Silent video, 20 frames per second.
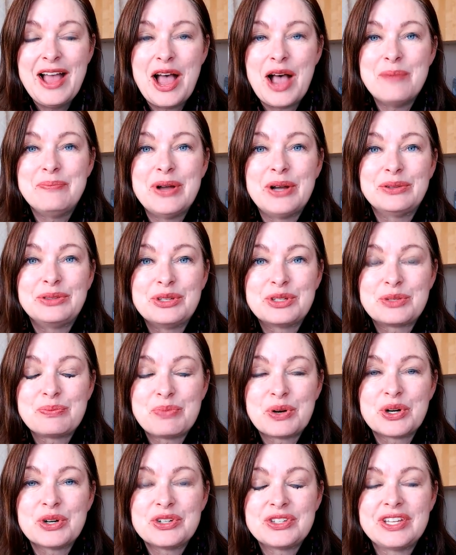about this
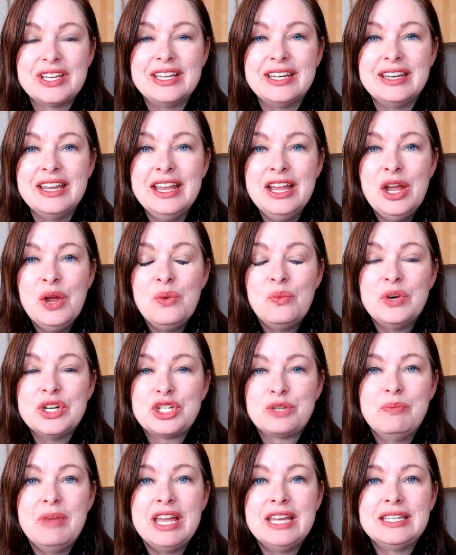person,
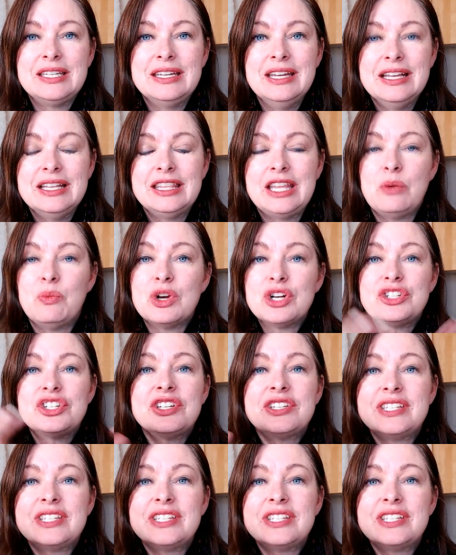which meant they weren't just